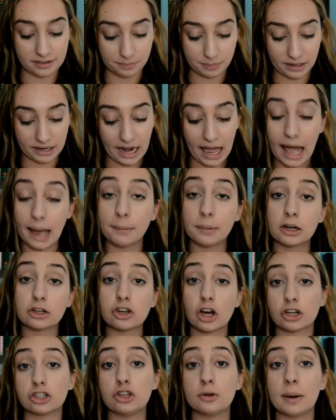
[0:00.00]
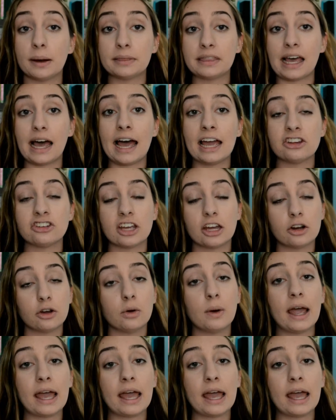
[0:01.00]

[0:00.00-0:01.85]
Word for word: But I'm going to talk to you about the eyeshadow